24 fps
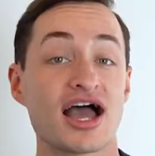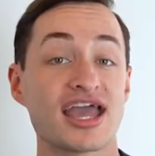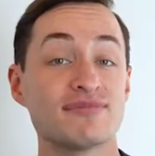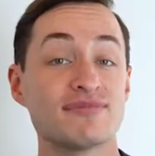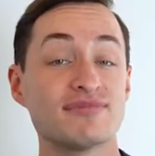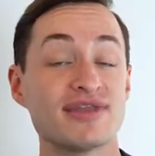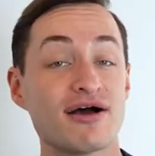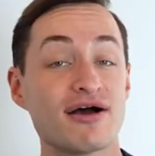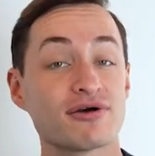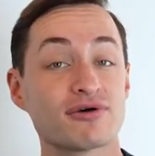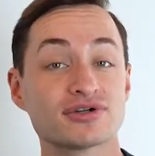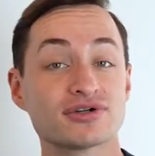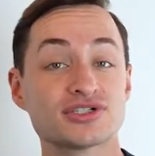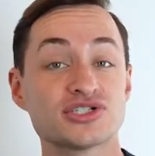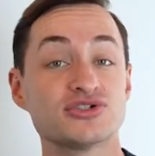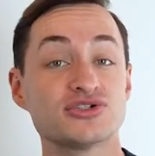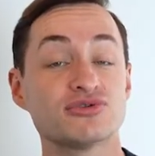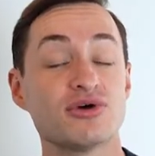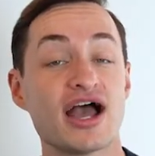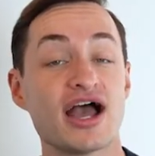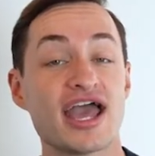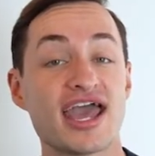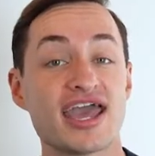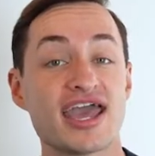I am now going to
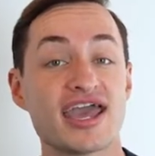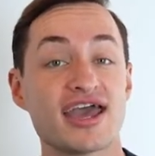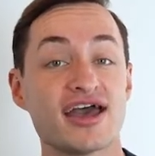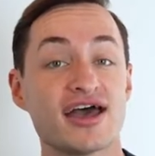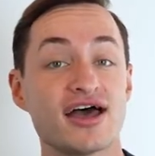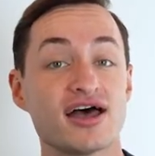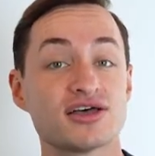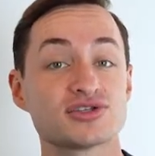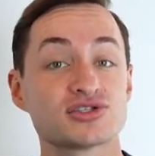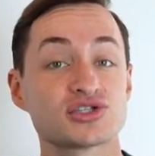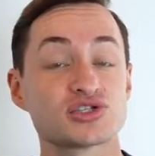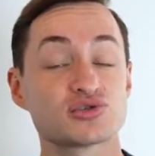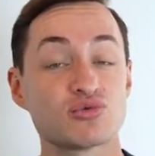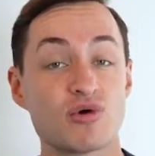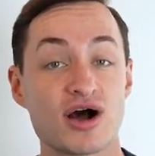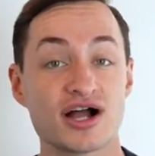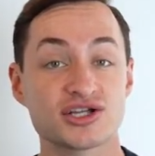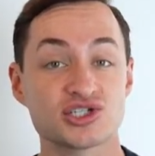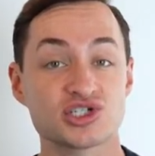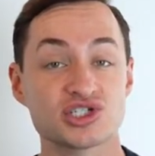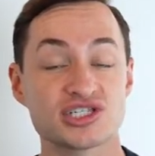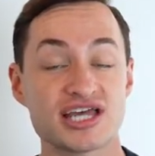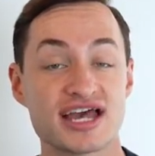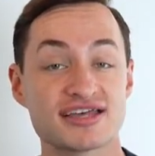do a
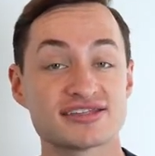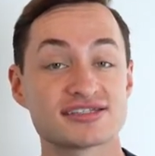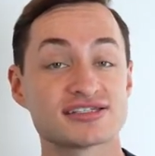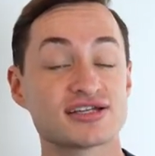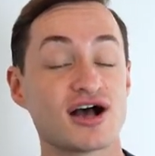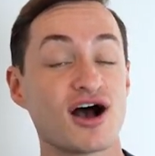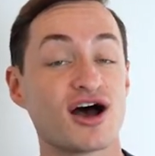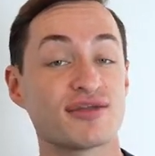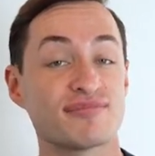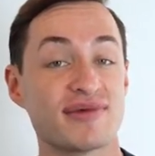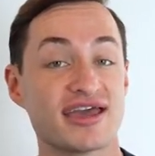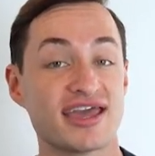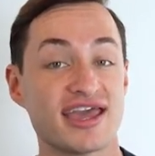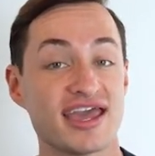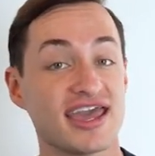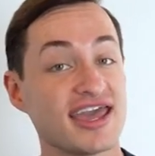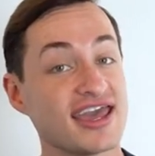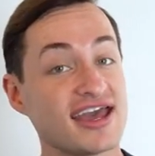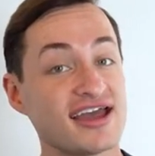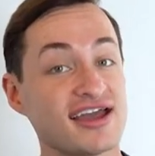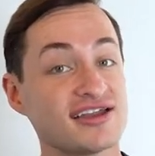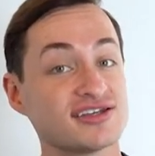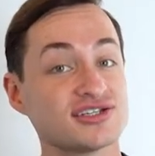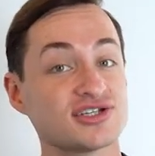swatch test on my
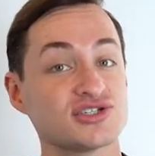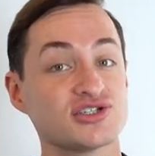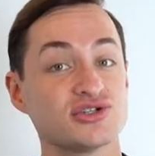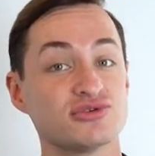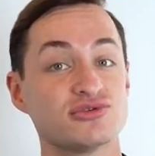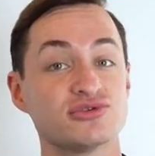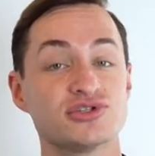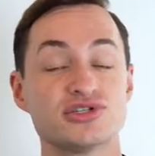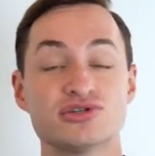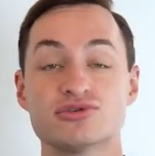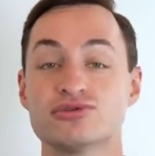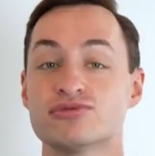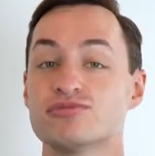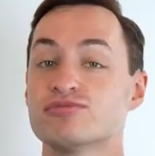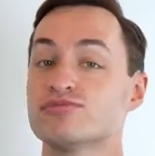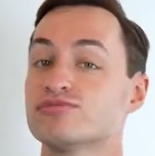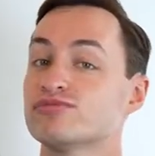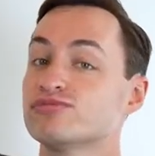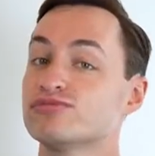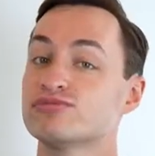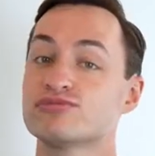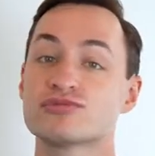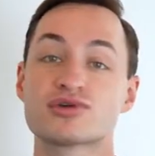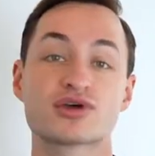hand to do
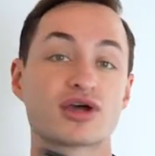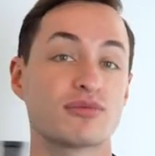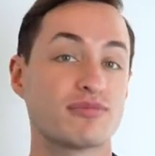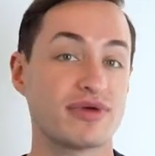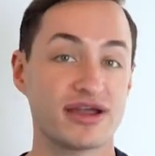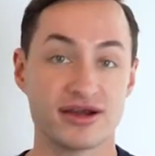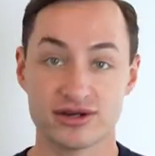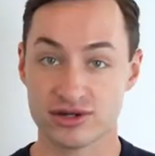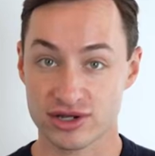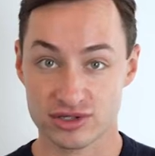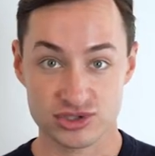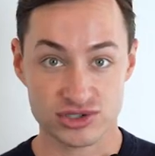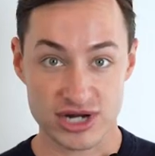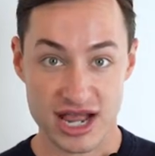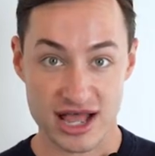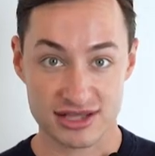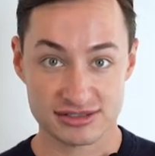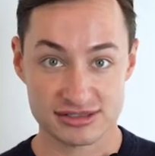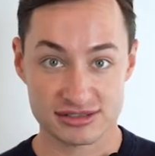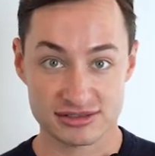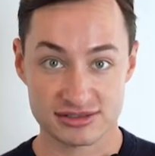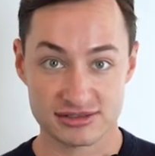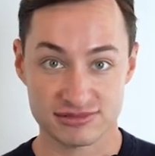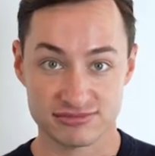compare and
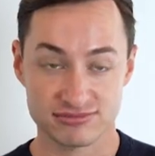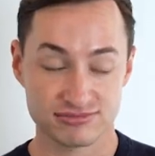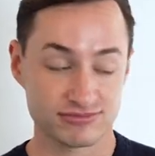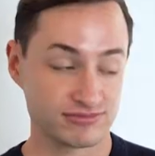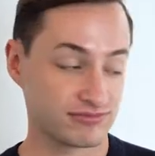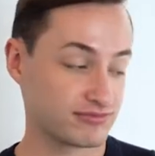contrast.